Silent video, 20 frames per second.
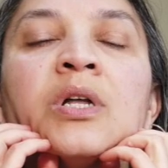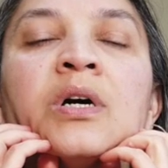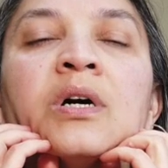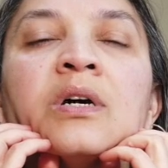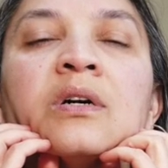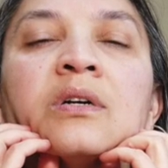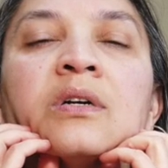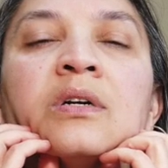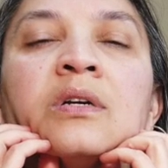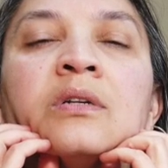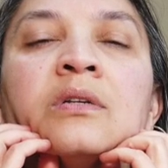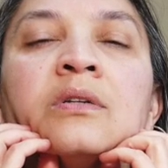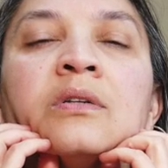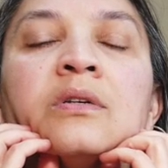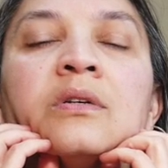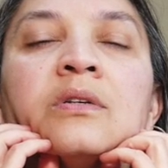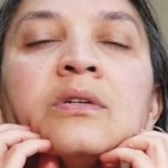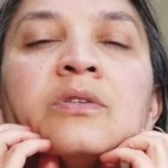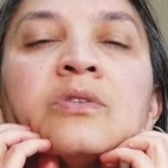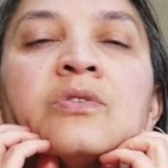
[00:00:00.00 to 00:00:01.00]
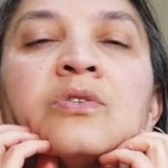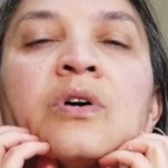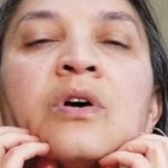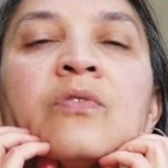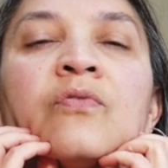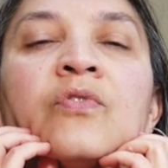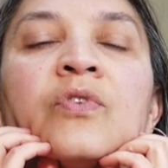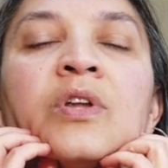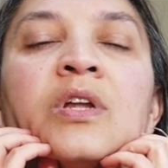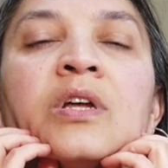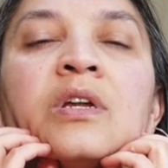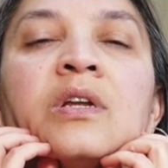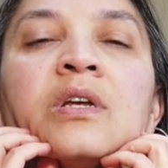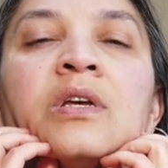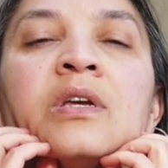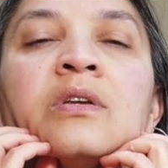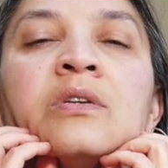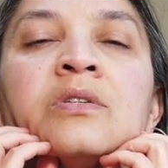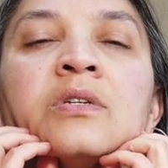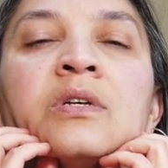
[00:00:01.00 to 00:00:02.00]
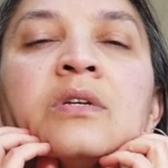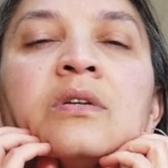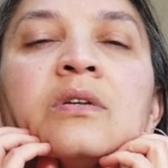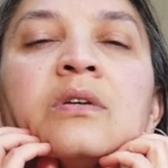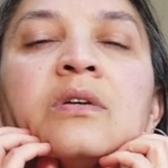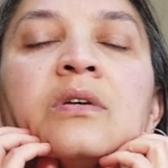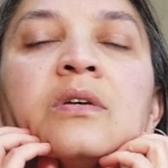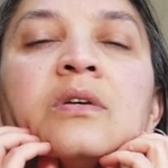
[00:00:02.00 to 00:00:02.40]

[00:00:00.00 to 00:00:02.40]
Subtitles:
block and soften it, ease it